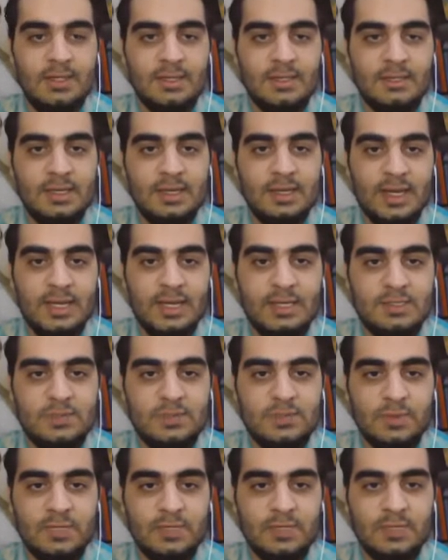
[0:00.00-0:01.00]
The last
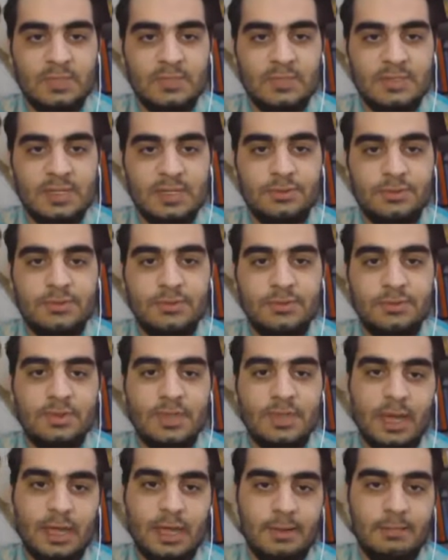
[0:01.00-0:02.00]
one is
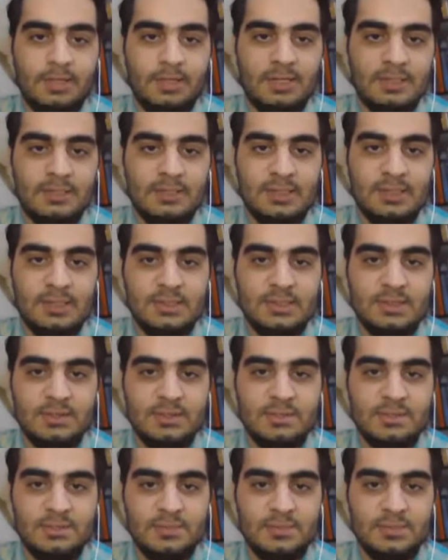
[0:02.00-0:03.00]
accrued liabilities,
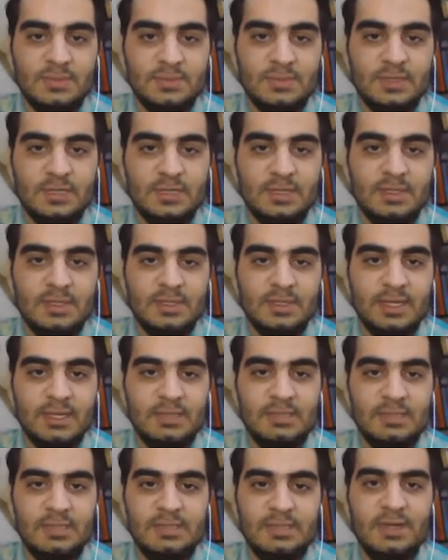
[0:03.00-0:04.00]

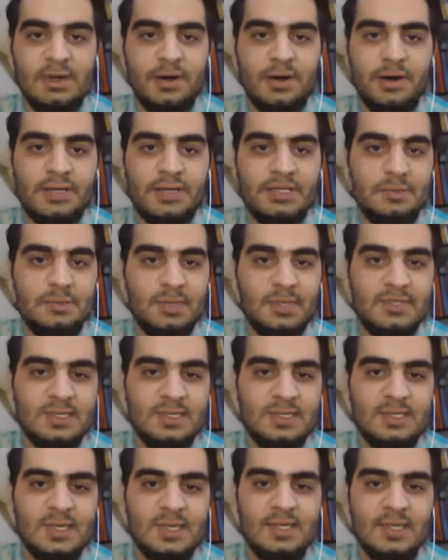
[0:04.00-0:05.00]
that there are
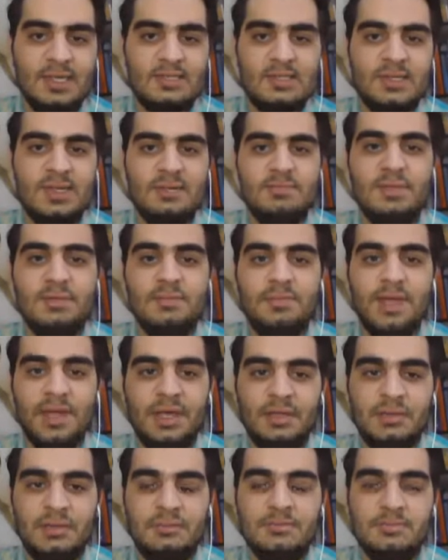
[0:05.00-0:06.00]
expenses that has not been
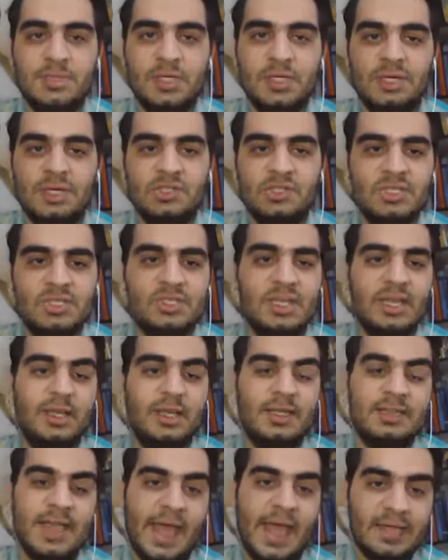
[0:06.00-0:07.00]
paid, just
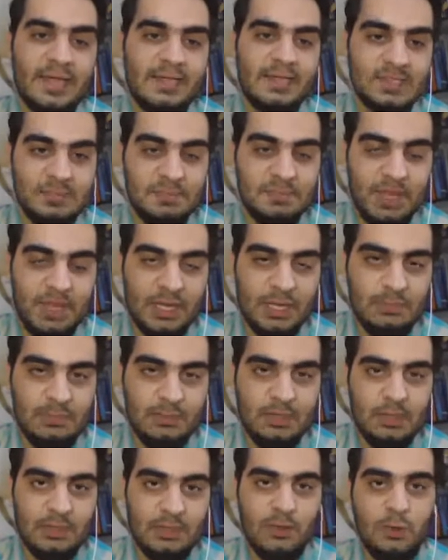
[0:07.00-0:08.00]
like taxes
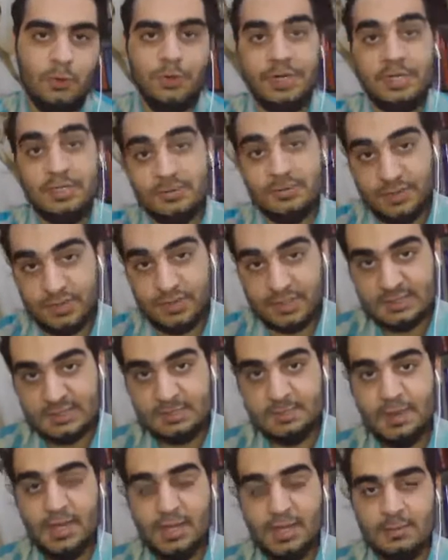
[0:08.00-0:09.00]
payable or
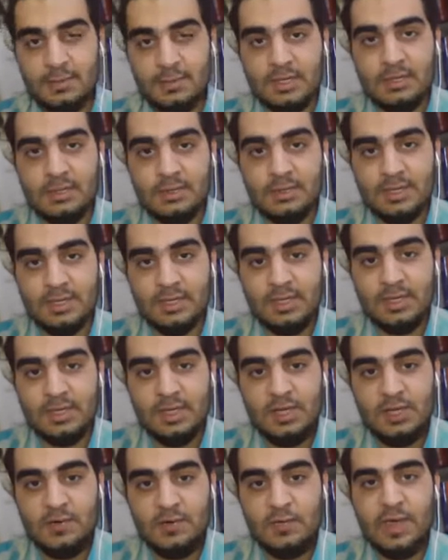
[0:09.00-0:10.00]
interest payable.
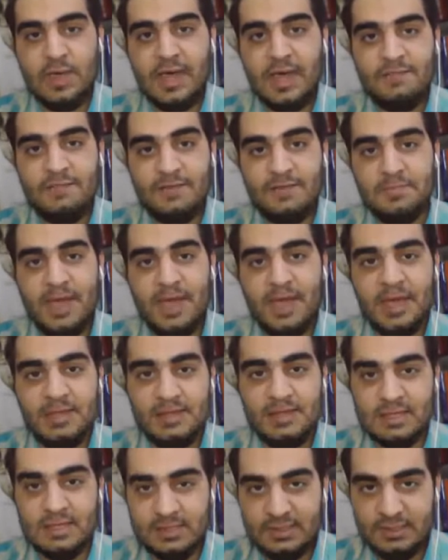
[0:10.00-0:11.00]
We haven't
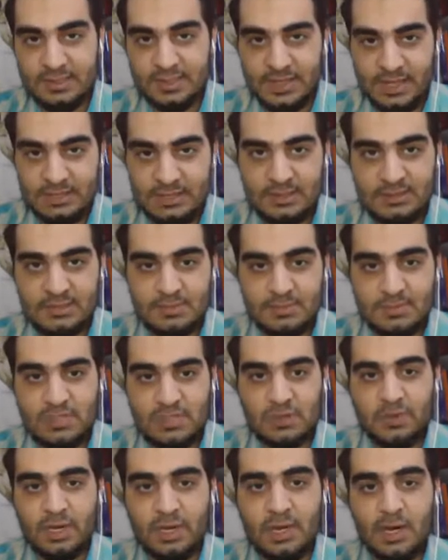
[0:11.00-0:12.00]
paid this yet,
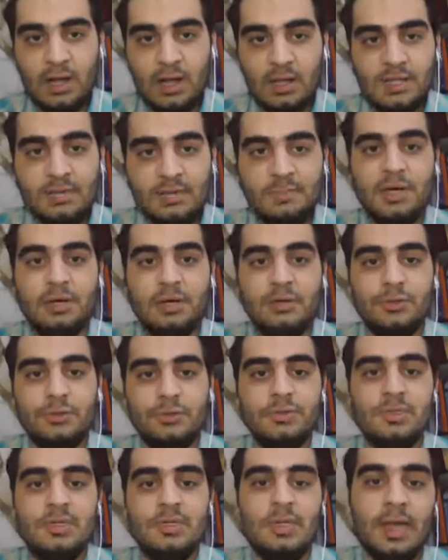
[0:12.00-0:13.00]
so we call them
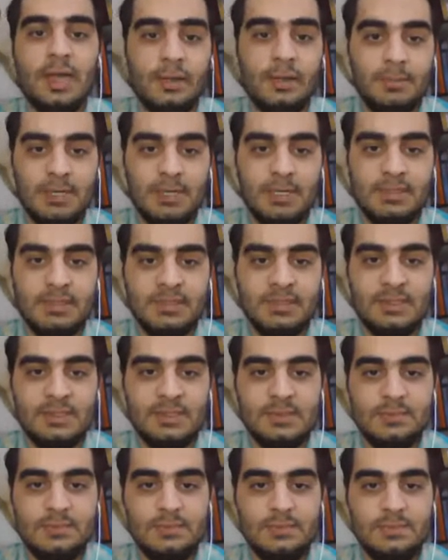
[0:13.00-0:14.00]
accrued
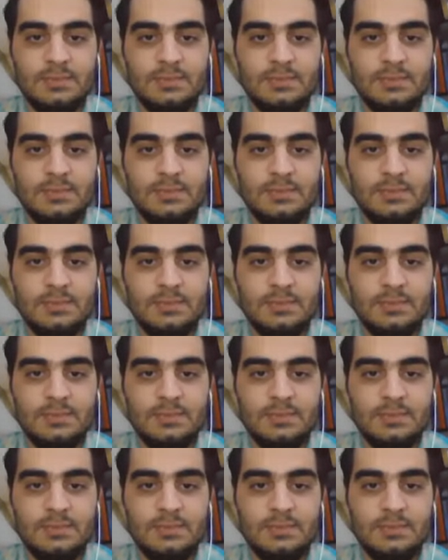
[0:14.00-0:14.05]
liabilities.